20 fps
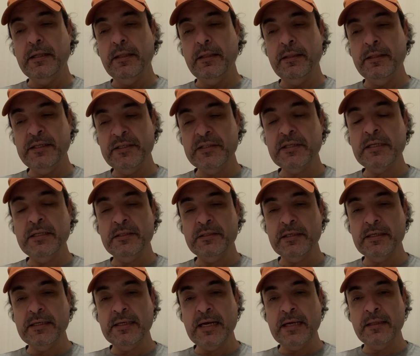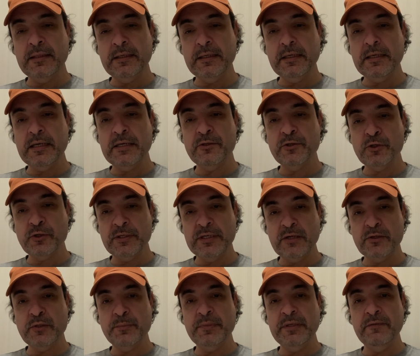This incident, I think, has turned
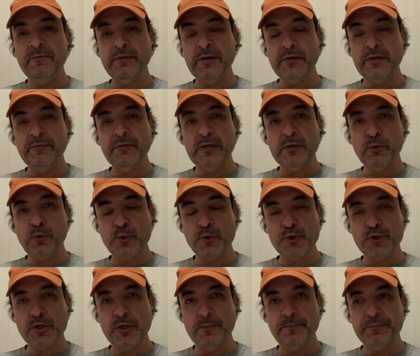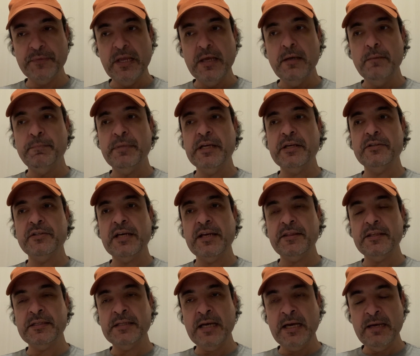out to be very, very crucial because at
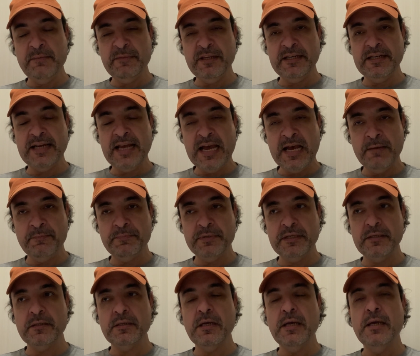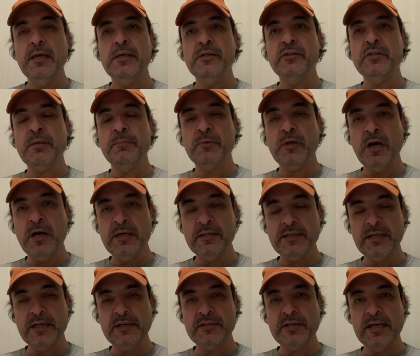the time that it happened, some
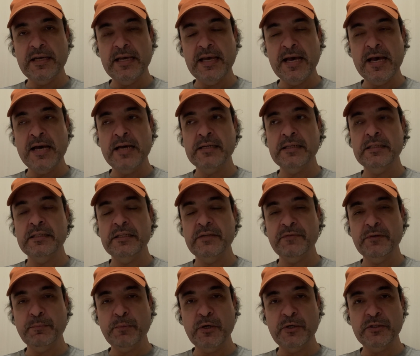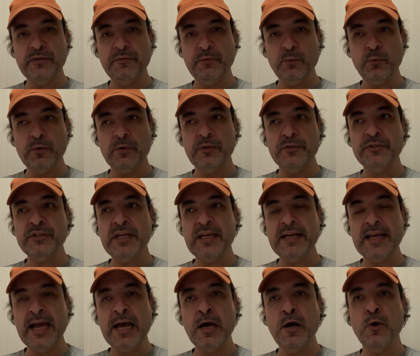contacts I had in different parts of the world said
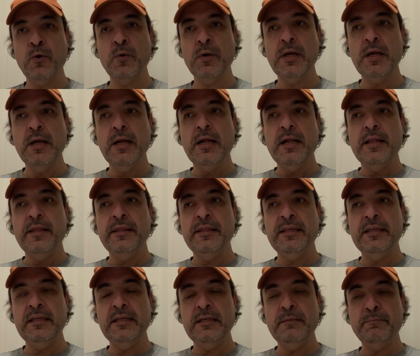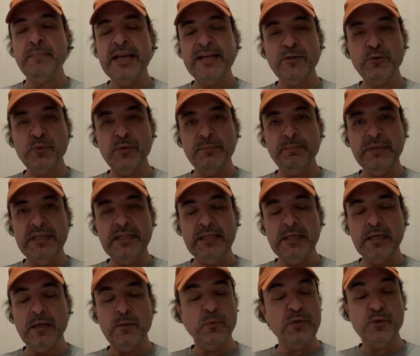how the mainstream
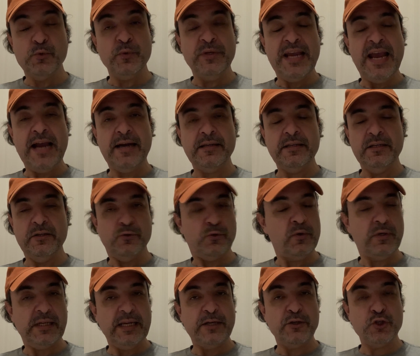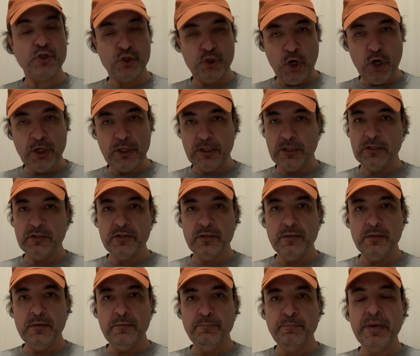media was reacting sort of like startled
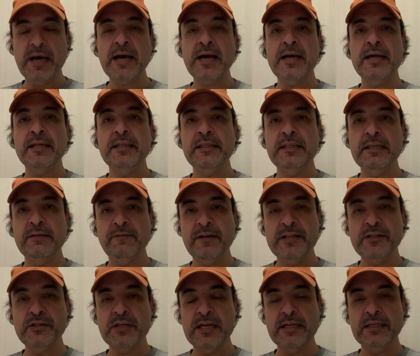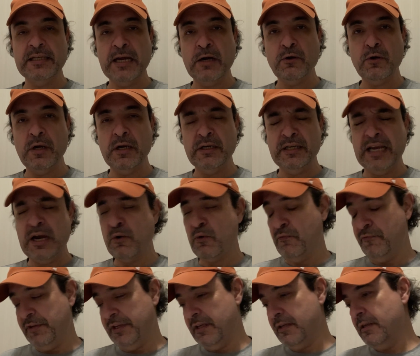by the events at
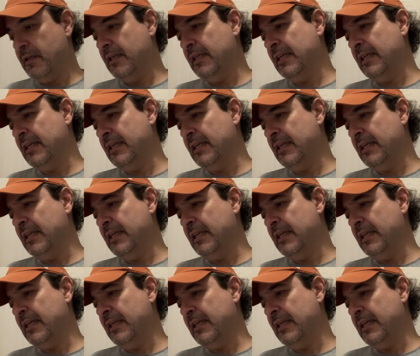Yavoriv.